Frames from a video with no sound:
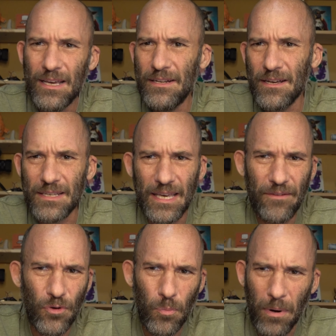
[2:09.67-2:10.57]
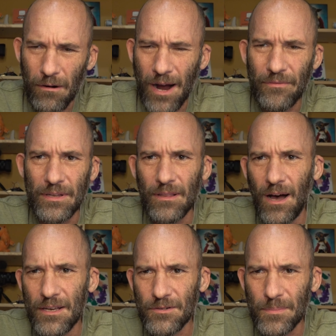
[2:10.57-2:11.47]
It doesn't give you profit
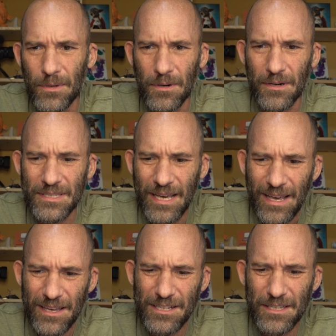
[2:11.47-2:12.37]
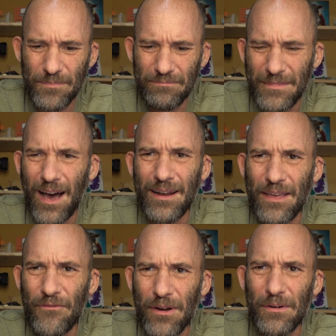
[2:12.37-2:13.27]
loss reports. It's just not
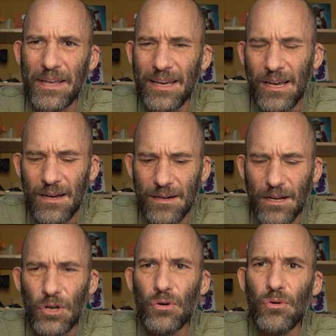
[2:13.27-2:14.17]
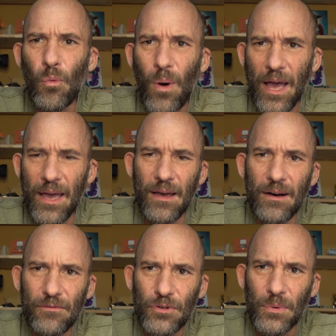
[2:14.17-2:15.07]
a very good way
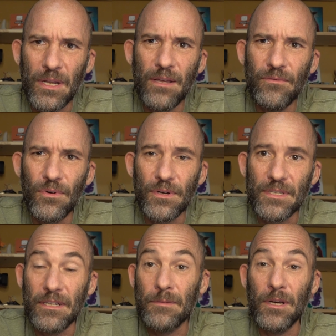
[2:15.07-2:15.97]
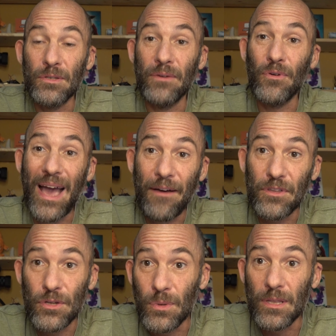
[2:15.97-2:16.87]
of doing invoicing, especially if you have
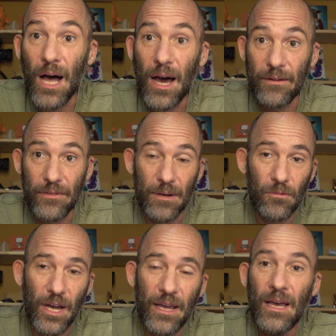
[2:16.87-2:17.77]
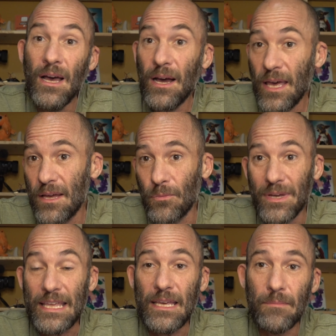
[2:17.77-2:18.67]
to do a lot of them, right? Again,
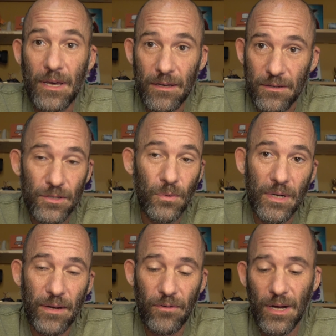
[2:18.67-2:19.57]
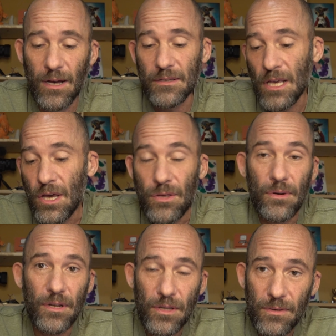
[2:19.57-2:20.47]
with emails or whatever else, you
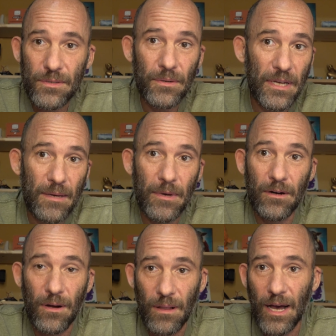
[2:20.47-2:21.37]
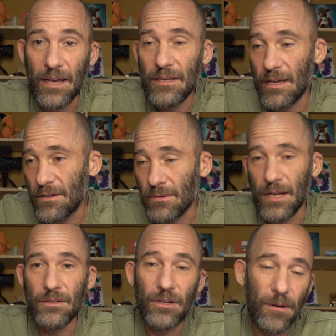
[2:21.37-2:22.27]
could use your email client, again, to
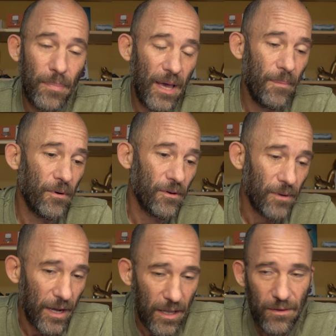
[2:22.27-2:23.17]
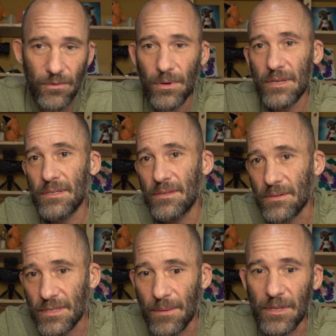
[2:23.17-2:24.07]
write a term paper, to write invoices
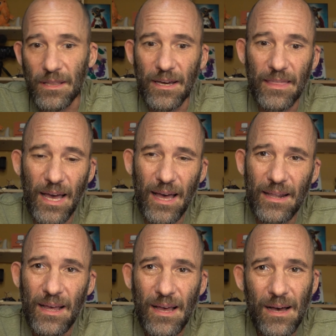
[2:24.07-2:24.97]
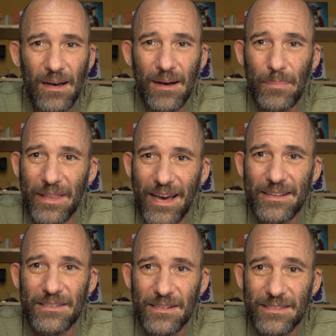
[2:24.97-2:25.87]
or something like that, but that
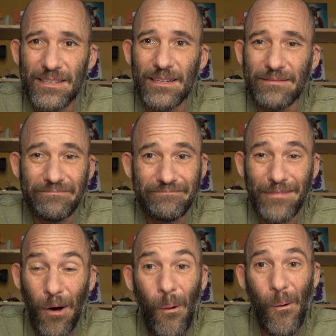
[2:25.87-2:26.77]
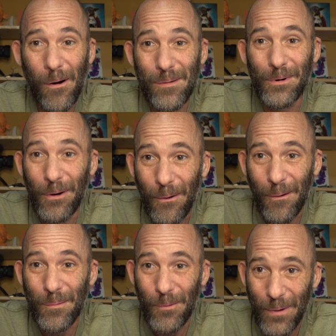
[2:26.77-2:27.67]
is just a horrible,
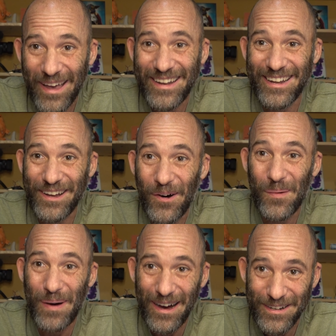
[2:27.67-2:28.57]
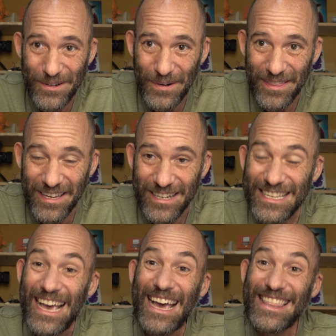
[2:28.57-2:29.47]
horrible way to go about doing
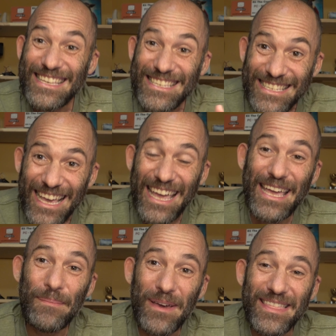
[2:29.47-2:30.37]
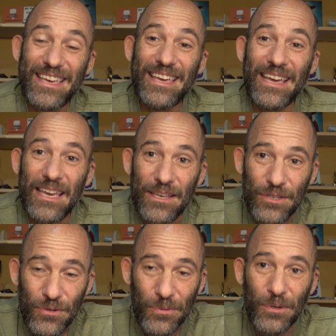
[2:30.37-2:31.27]
things. The same thing is
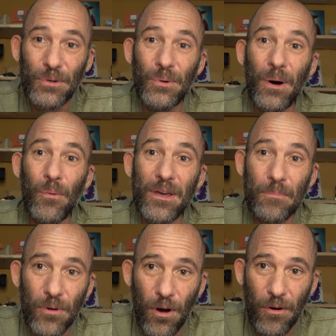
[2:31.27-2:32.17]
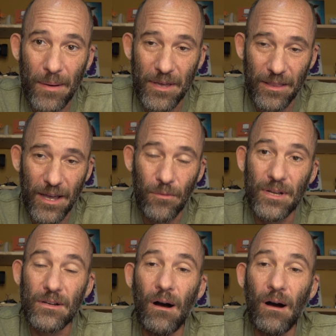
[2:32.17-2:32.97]
true with programming language.